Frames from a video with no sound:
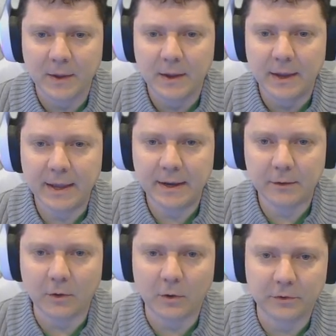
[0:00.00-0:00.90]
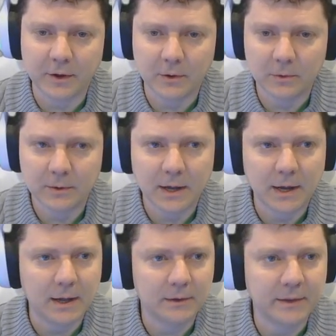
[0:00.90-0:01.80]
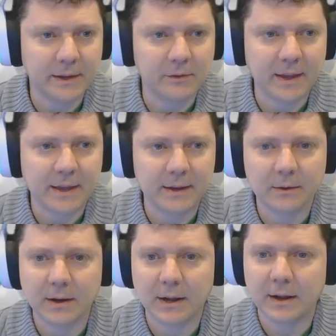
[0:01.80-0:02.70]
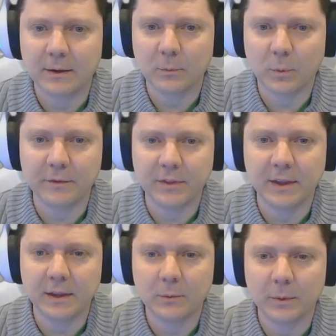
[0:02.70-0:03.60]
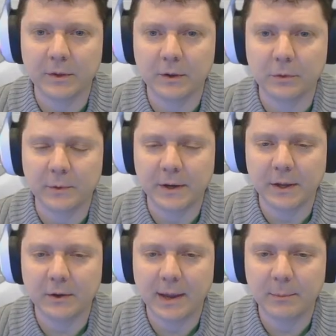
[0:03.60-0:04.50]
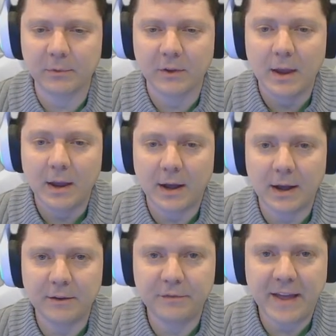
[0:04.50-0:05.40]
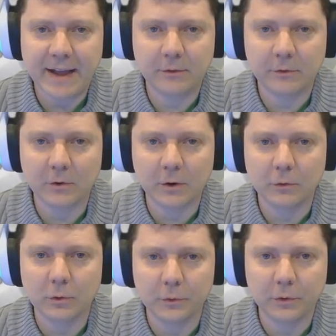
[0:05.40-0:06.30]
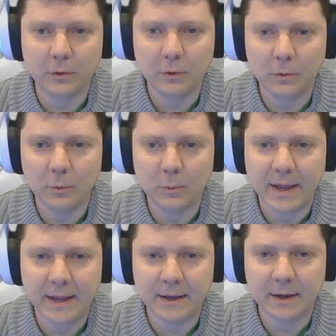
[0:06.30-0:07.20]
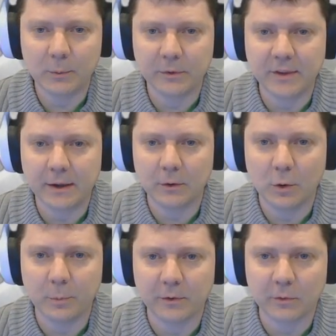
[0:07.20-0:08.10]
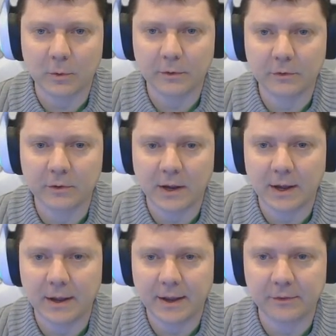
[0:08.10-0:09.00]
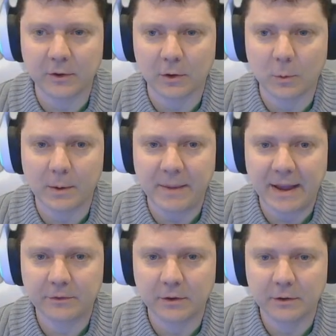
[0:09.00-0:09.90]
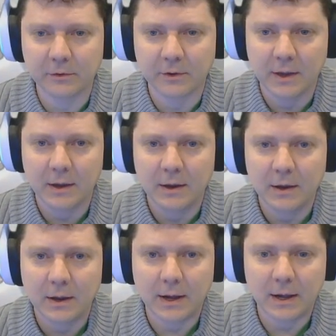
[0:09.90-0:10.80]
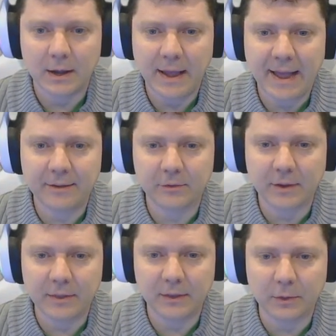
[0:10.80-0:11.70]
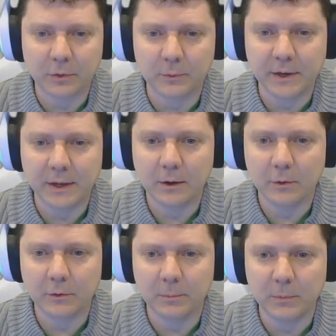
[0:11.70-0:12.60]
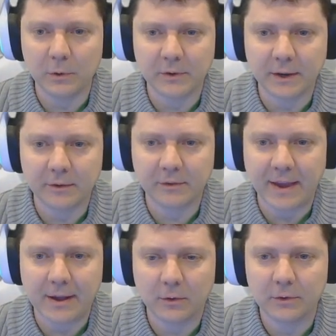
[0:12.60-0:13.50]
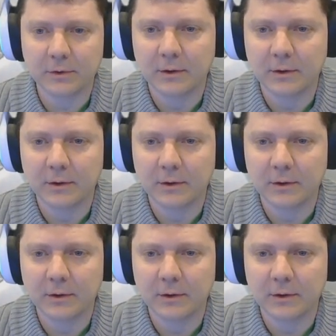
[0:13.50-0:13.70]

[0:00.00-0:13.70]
And it is also, like you said, one of the good 3DO games. In fact, Star Control 2, when it was taken open source as the Ur-Quan Masters, has, I think, the 3DO's music and sound.